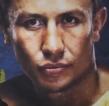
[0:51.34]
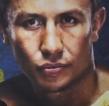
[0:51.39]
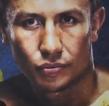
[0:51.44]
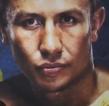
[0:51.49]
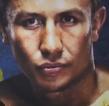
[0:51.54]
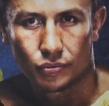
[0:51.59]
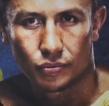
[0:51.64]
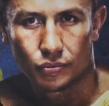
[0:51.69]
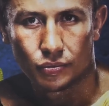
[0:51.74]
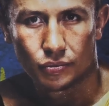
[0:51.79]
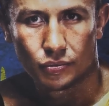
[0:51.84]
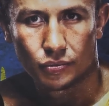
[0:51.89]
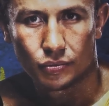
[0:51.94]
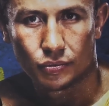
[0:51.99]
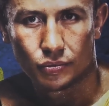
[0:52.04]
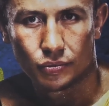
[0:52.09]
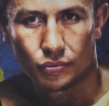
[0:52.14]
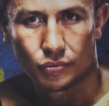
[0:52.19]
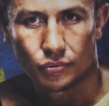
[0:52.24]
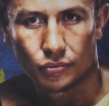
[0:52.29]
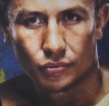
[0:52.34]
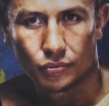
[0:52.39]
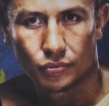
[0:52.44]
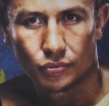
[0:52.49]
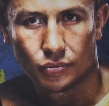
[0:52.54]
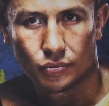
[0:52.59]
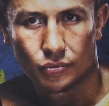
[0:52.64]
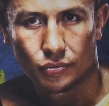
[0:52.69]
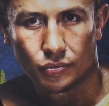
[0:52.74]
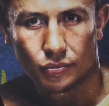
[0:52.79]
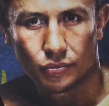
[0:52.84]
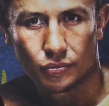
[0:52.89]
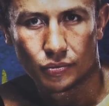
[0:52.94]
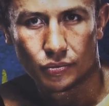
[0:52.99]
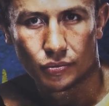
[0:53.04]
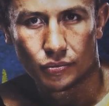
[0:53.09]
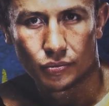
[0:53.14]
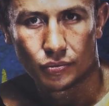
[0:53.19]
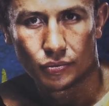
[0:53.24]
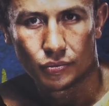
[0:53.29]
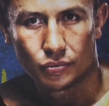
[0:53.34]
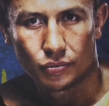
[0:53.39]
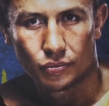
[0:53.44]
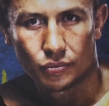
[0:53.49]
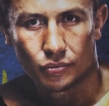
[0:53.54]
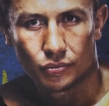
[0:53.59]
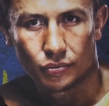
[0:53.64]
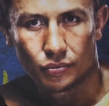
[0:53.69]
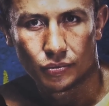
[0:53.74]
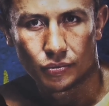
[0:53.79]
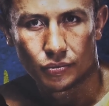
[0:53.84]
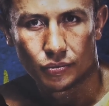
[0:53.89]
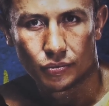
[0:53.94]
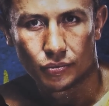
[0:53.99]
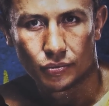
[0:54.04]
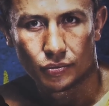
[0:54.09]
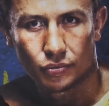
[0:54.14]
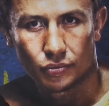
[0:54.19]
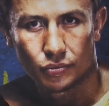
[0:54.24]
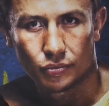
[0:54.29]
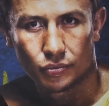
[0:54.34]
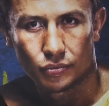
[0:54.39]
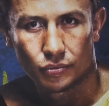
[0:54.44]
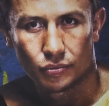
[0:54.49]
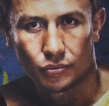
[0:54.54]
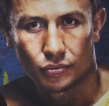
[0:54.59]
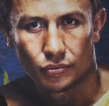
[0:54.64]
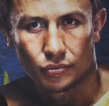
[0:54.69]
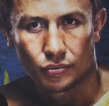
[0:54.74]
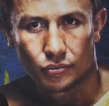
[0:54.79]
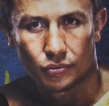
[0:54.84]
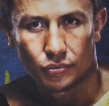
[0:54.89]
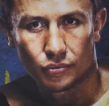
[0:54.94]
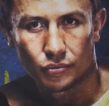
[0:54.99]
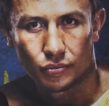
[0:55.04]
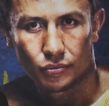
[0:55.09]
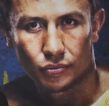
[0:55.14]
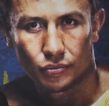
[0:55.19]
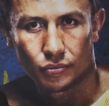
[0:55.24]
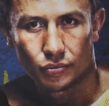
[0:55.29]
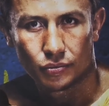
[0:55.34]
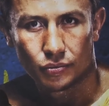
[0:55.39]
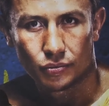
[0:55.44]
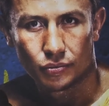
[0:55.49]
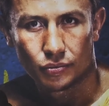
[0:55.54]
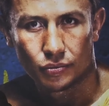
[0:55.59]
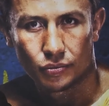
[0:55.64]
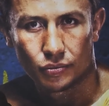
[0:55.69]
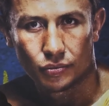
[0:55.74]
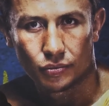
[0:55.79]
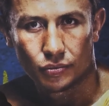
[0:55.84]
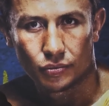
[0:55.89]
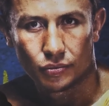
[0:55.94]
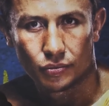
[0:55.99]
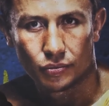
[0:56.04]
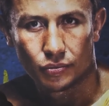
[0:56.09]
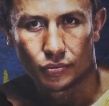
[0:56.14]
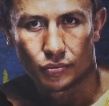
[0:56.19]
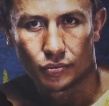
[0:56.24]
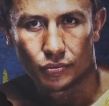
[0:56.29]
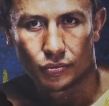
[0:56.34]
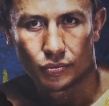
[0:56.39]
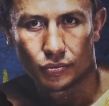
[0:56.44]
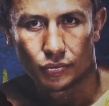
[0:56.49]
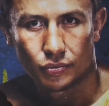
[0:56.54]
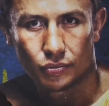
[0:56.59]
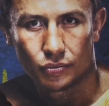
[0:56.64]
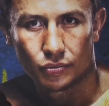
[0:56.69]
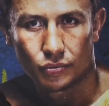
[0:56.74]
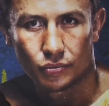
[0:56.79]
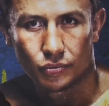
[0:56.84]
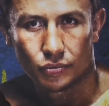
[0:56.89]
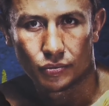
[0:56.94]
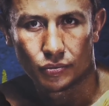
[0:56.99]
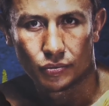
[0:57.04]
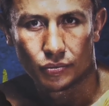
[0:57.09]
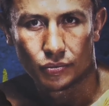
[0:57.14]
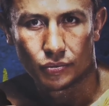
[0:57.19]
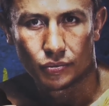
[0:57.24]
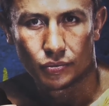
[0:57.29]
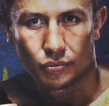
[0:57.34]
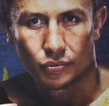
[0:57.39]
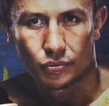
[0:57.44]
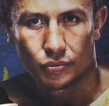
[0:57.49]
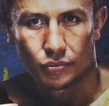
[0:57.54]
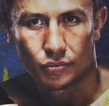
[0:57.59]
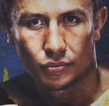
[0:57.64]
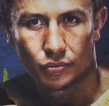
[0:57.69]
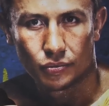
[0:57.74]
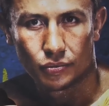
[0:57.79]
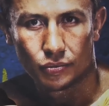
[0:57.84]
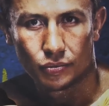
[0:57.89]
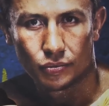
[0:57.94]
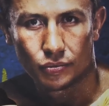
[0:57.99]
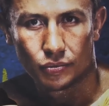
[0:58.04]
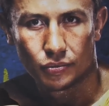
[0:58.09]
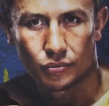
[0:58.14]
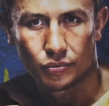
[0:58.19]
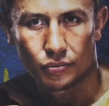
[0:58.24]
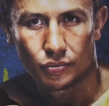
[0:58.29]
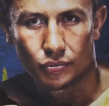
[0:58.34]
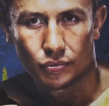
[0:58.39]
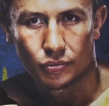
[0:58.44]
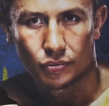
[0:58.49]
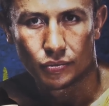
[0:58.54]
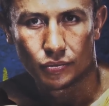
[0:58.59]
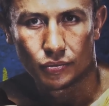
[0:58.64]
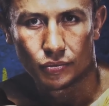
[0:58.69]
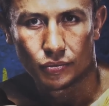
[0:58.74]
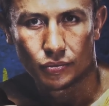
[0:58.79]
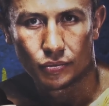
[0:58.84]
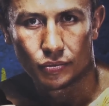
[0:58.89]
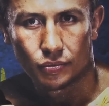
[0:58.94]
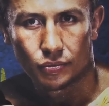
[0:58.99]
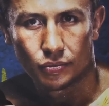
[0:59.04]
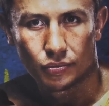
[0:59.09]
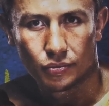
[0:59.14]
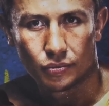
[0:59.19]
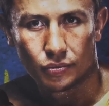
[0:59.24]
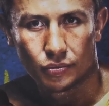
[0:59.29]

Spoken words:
The person shown says nothing.